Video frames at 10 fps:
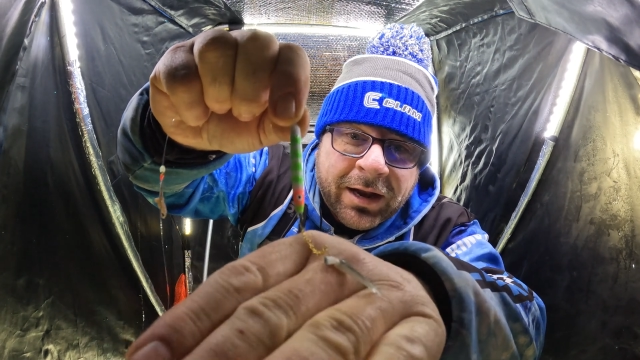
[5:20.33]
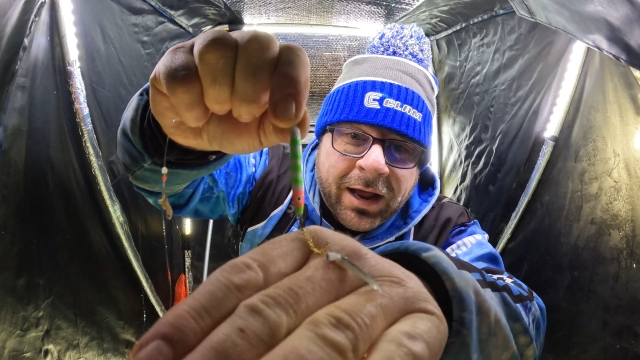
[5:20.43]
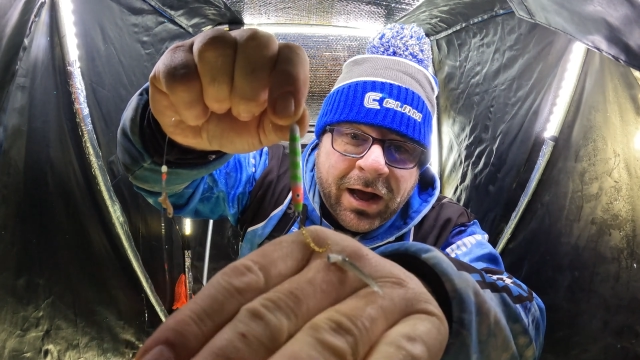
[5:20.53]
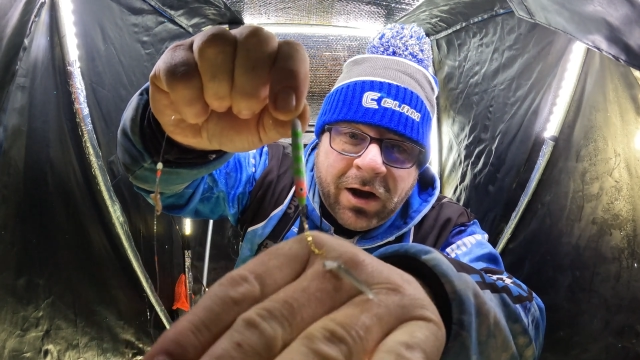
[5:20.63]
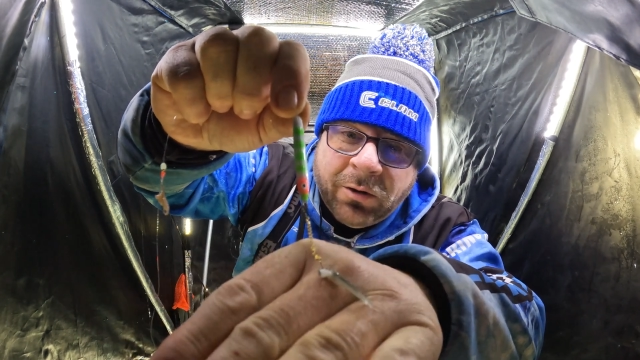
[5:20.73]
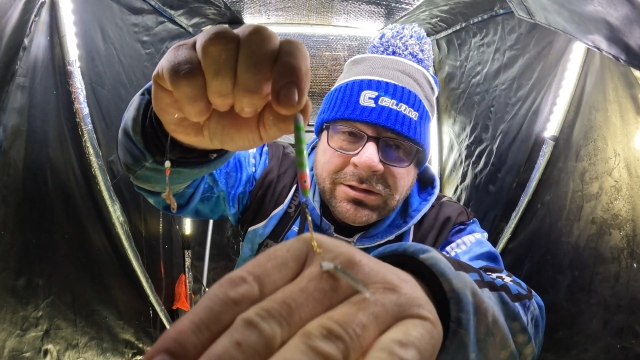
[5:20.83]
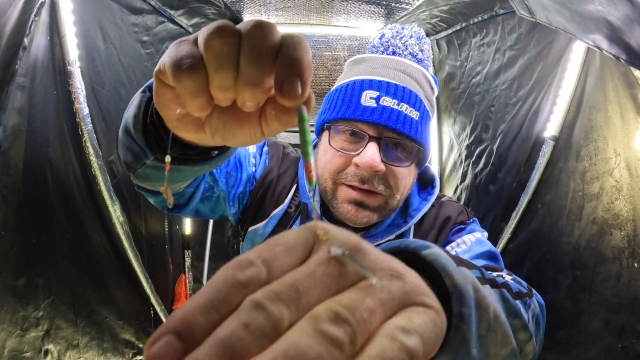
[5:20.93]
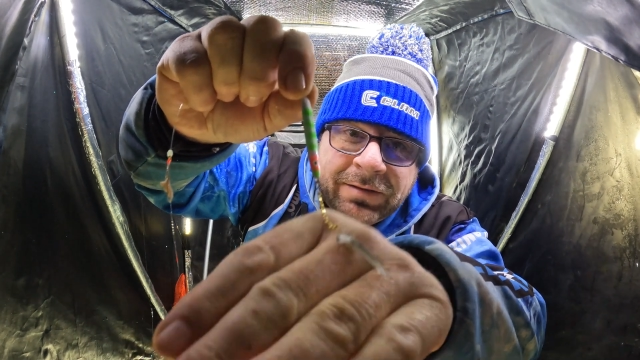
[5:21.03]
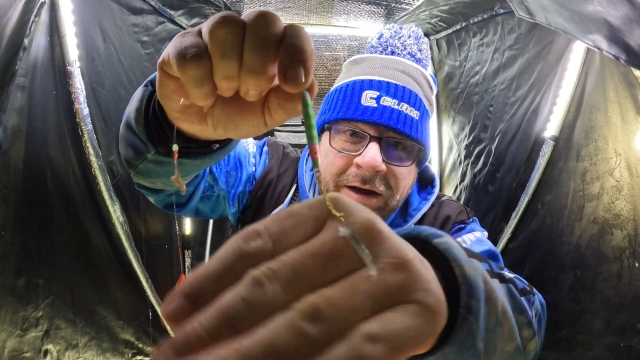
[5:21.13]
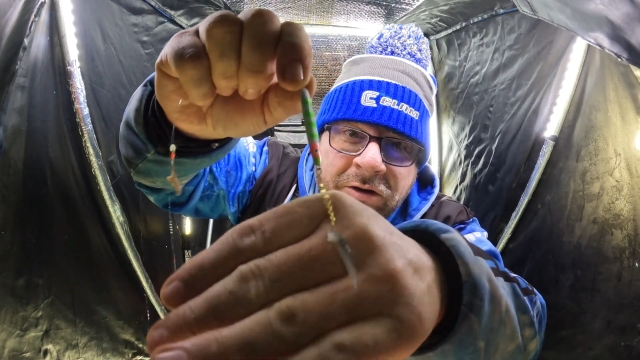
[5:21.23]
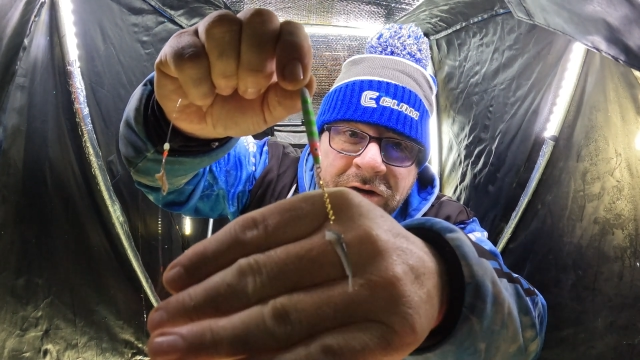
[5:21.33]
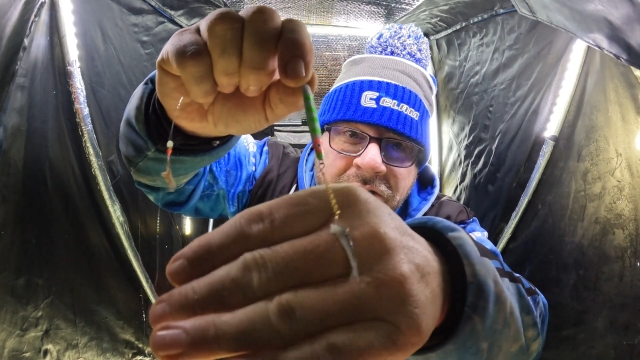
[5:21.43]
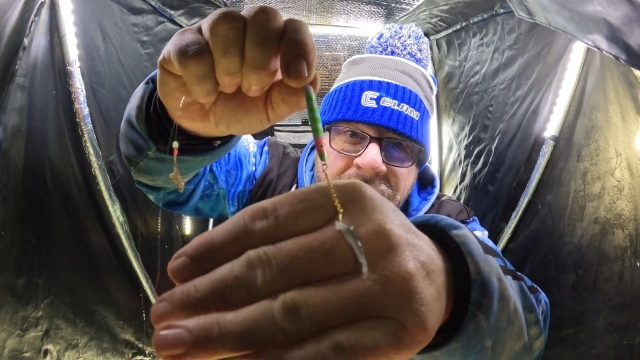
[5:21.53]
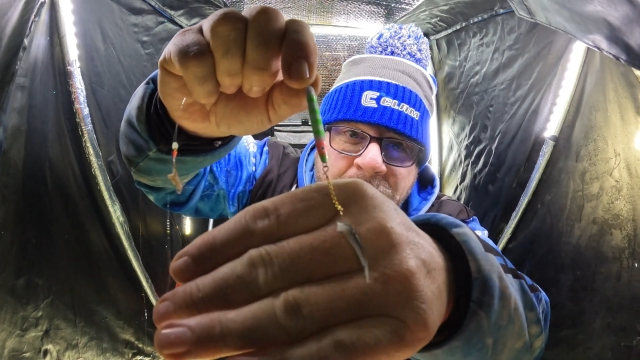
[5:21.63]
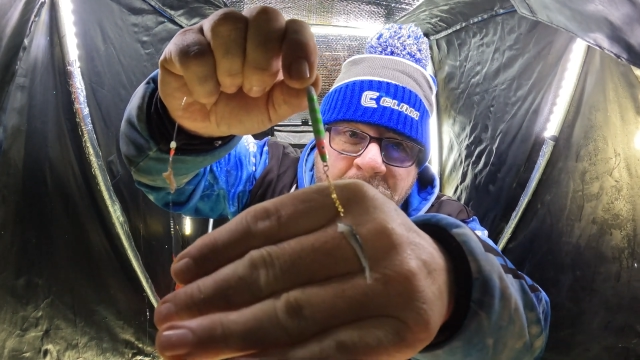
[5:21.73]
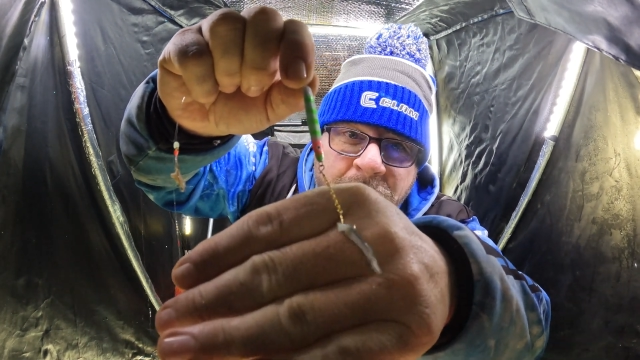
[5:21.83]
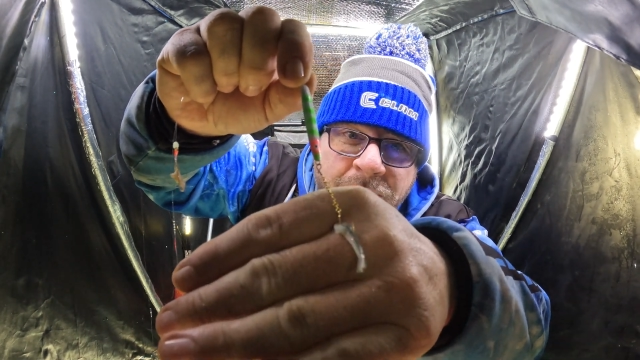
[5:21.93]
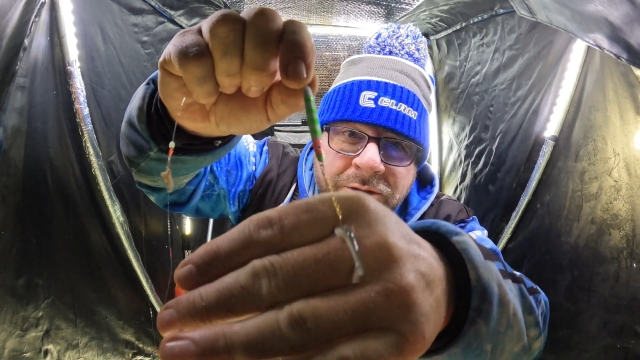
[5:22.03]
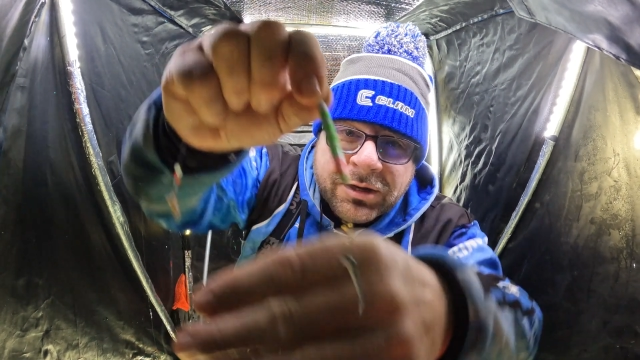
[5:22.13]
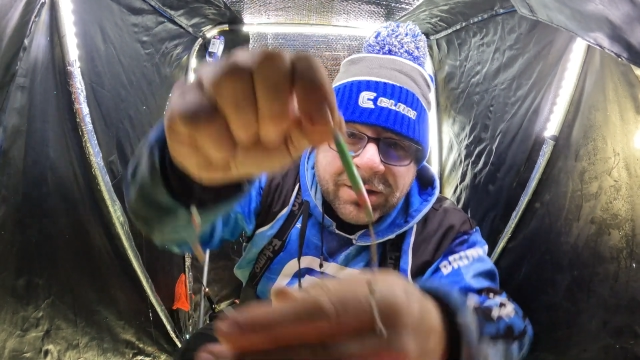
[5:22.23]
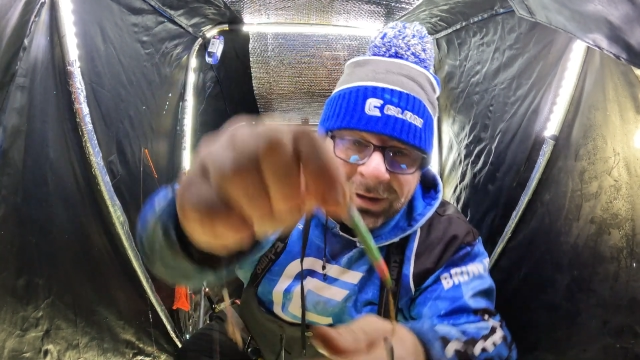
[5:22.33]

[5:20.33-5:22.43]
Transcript: and I always leave that hook exposed,